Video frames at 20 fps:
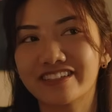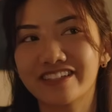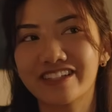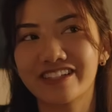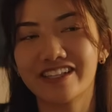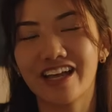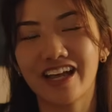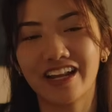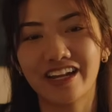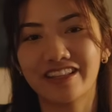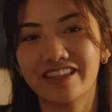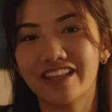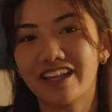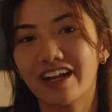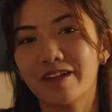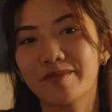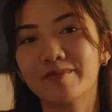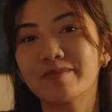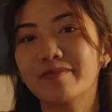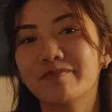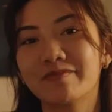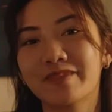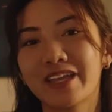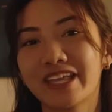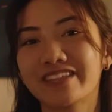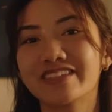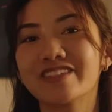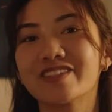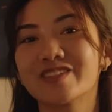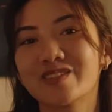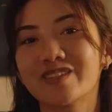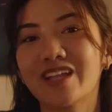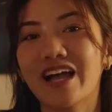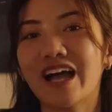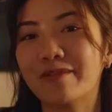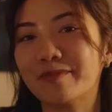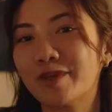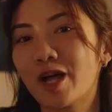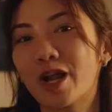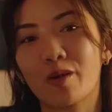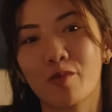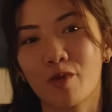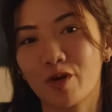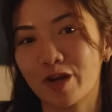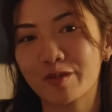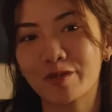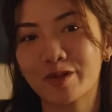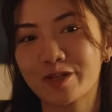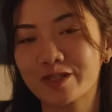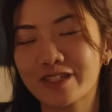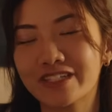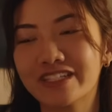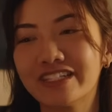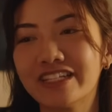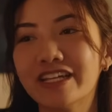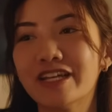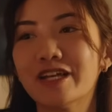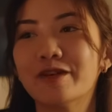decided that I'm not a morning person,